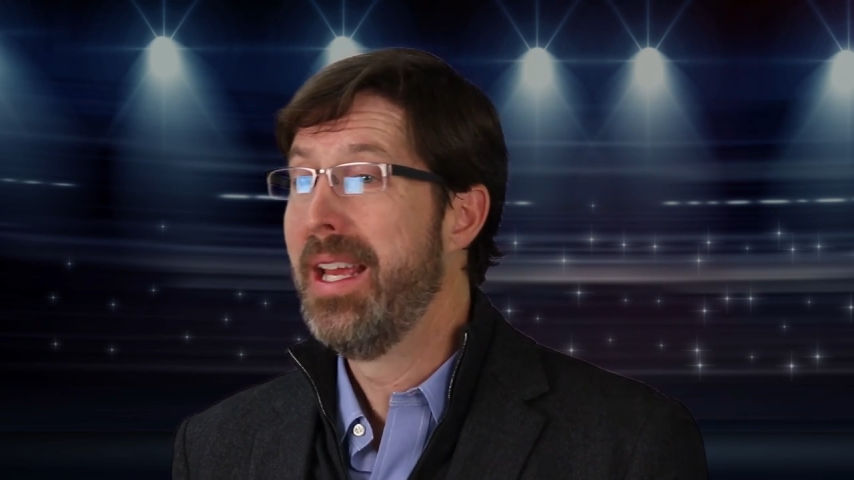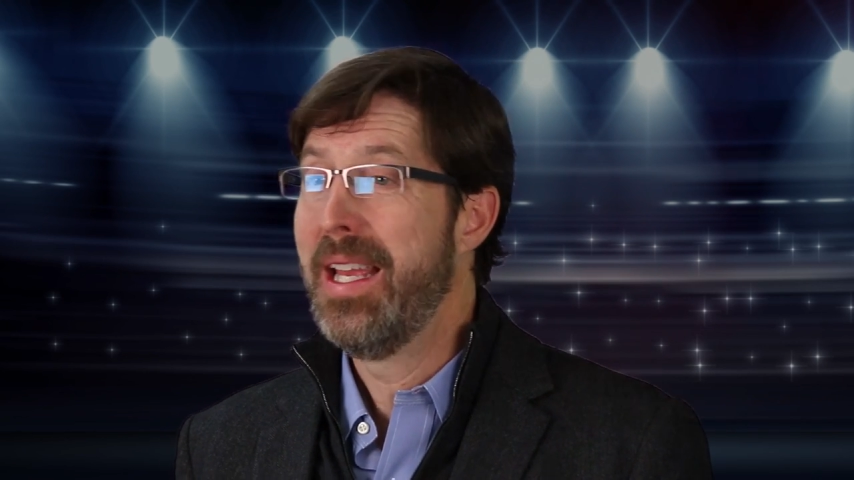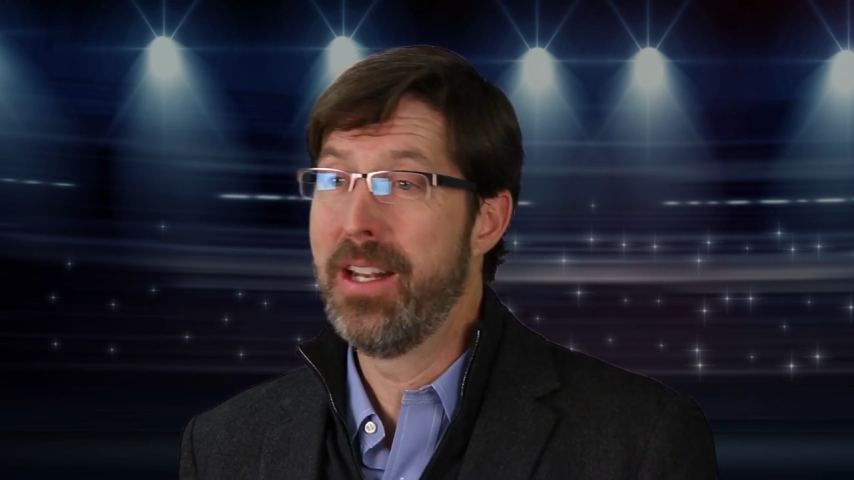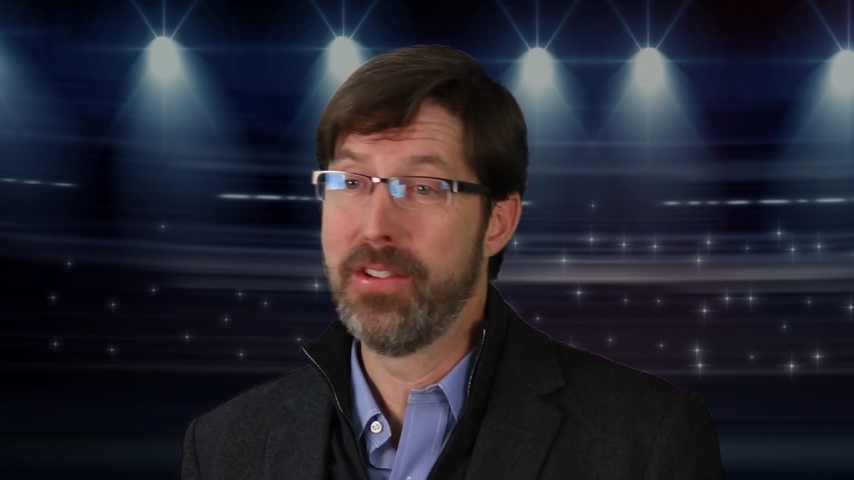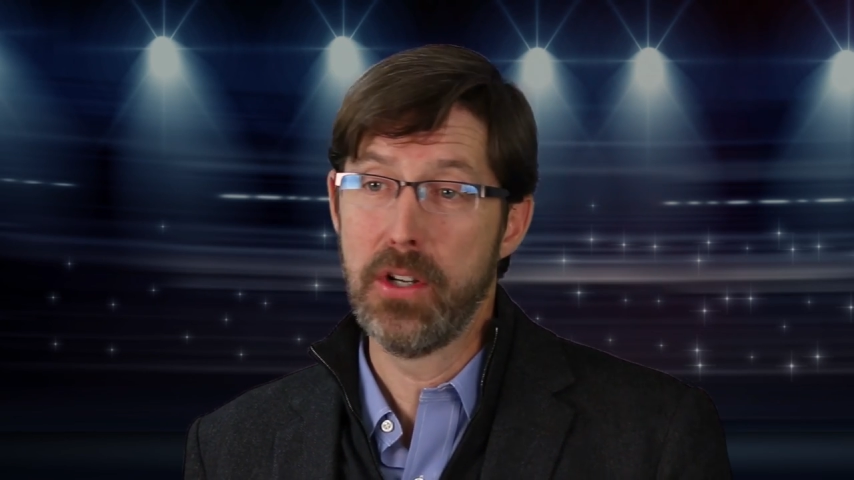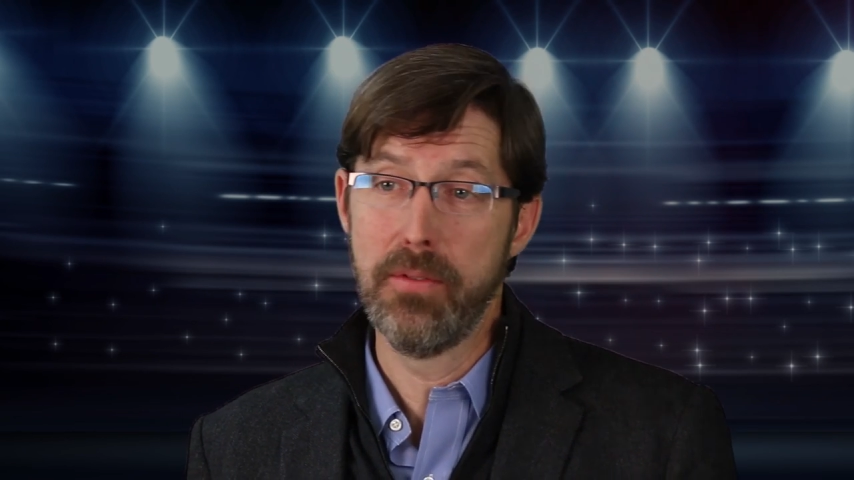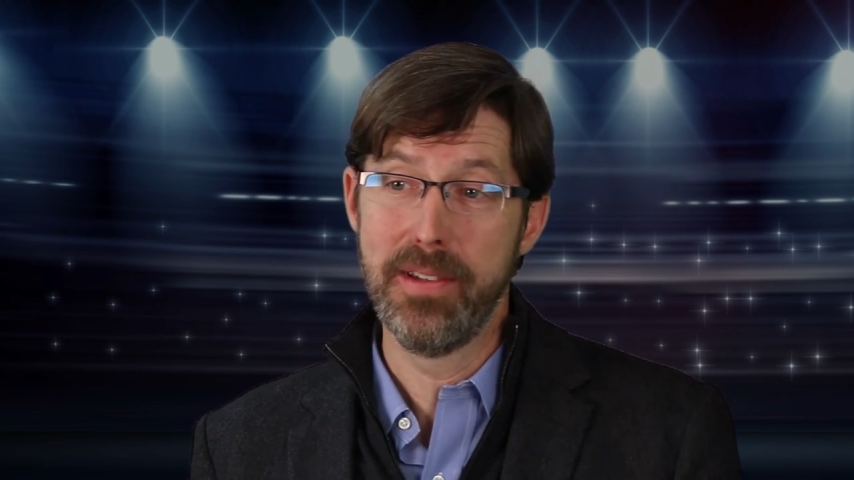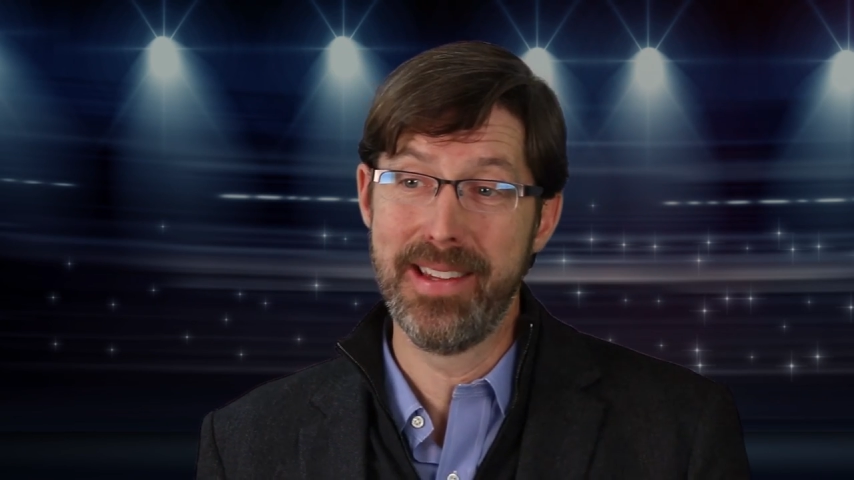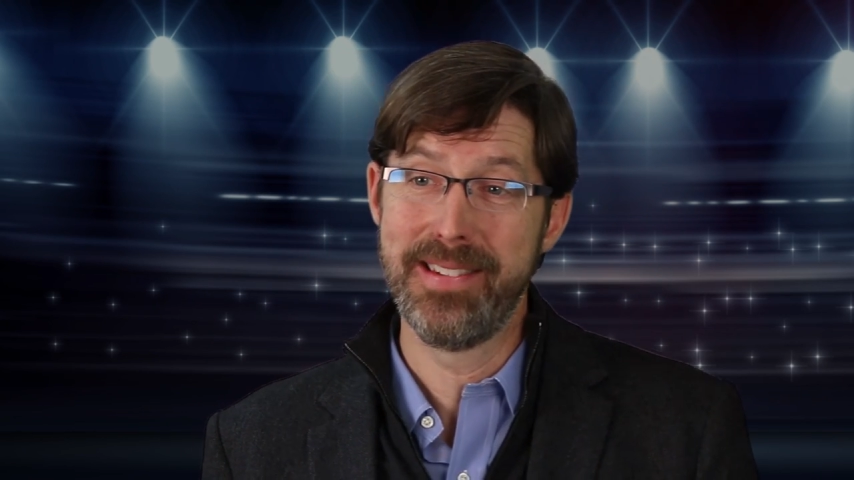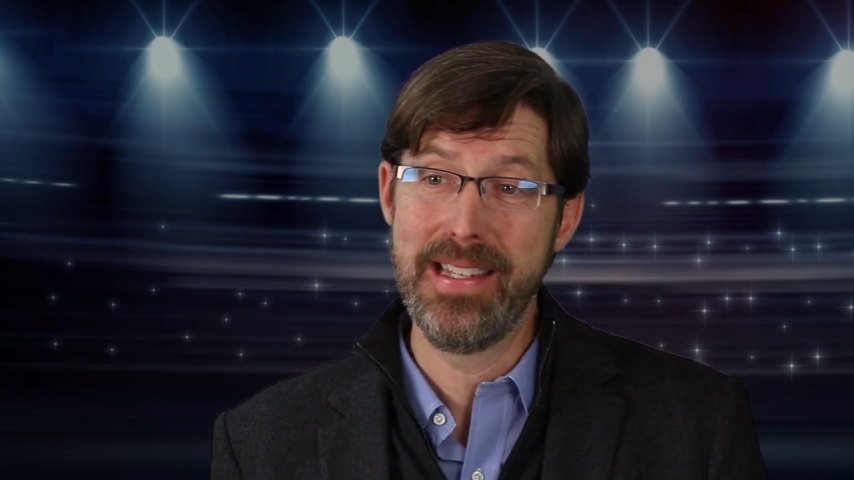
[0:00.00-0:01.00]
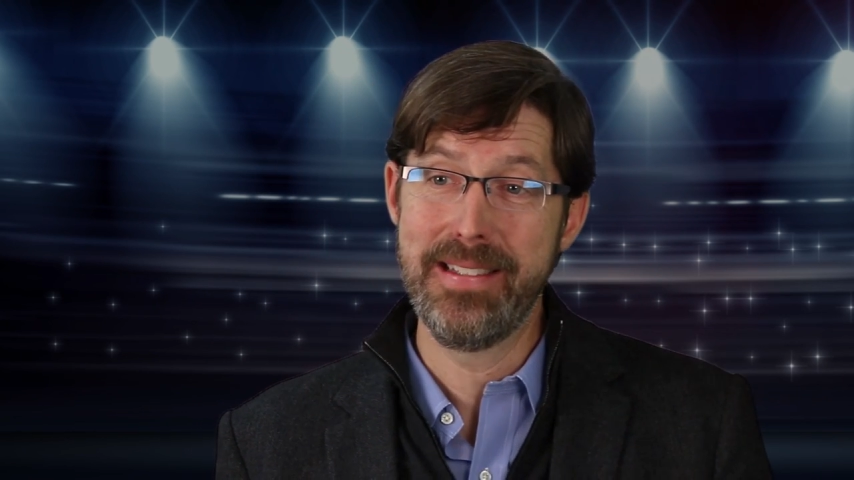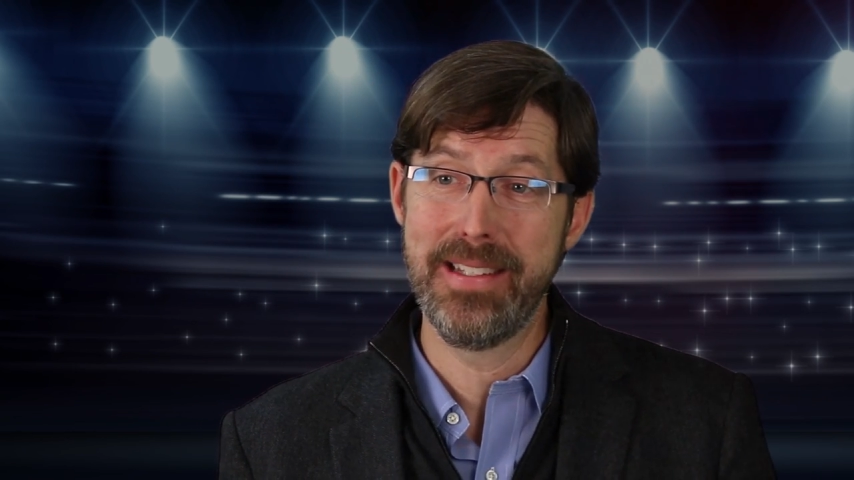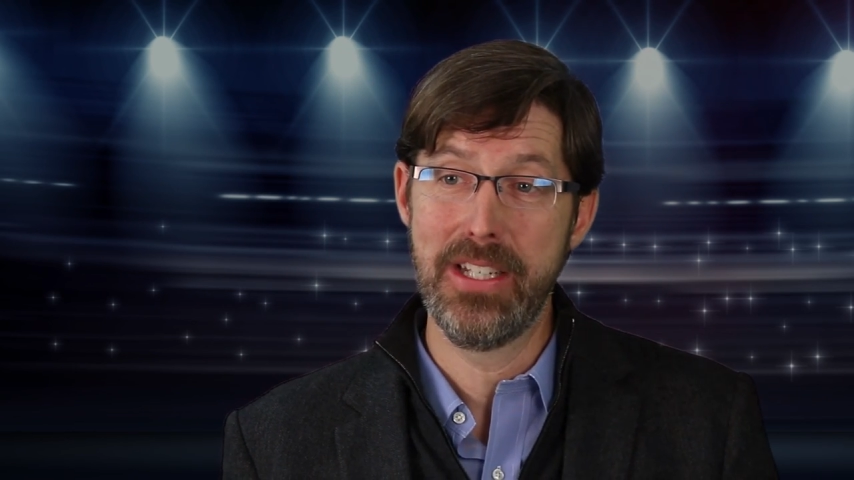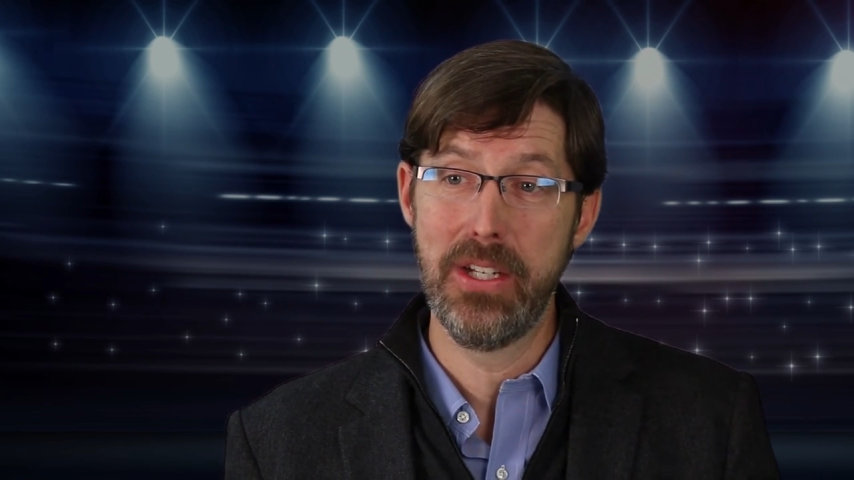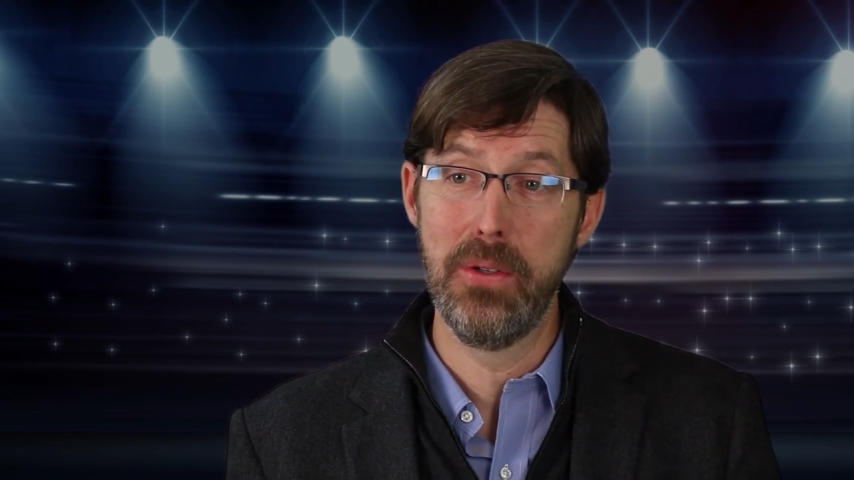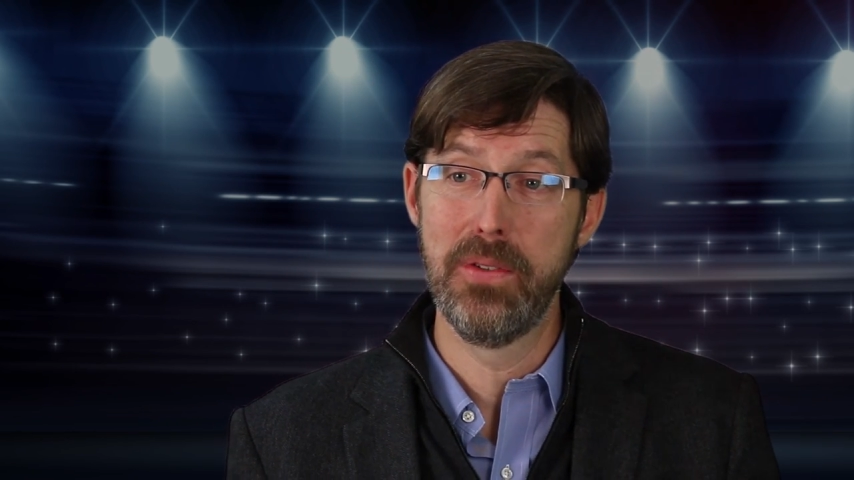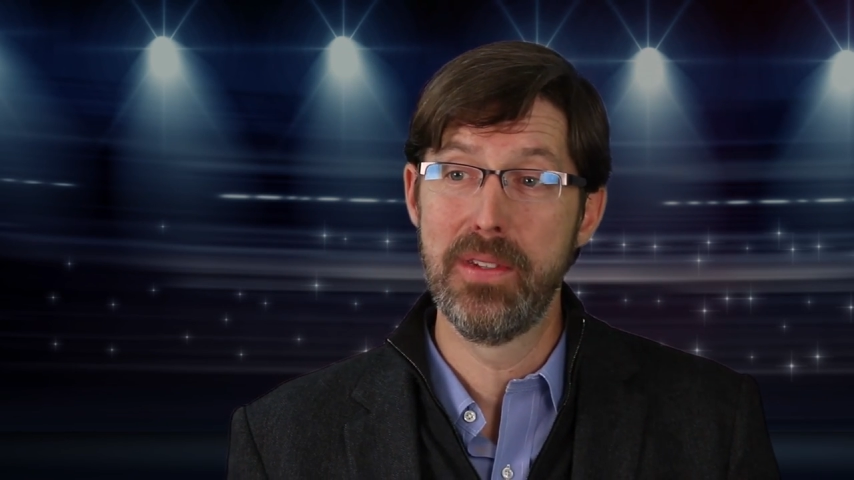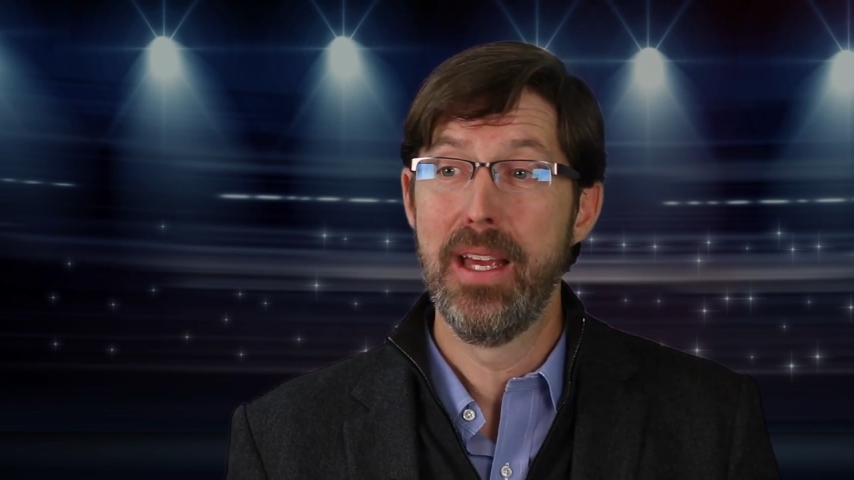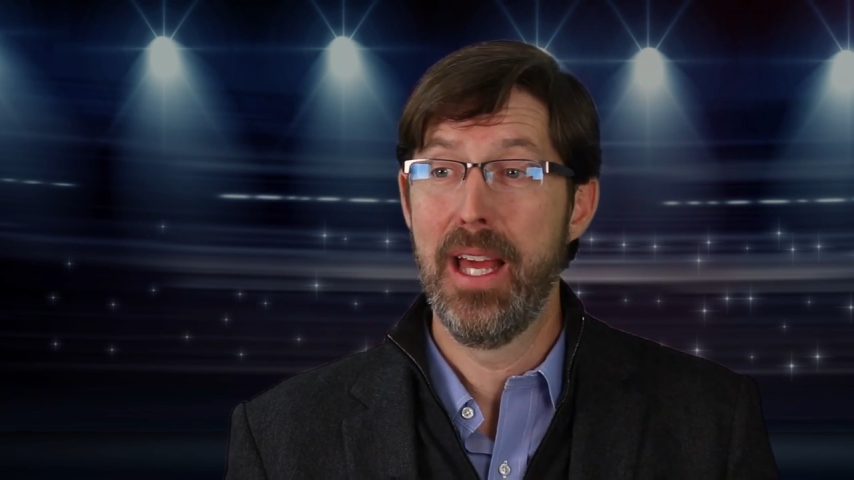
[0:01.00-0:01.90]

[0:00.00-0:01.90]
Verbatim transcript: in a service that's easy to use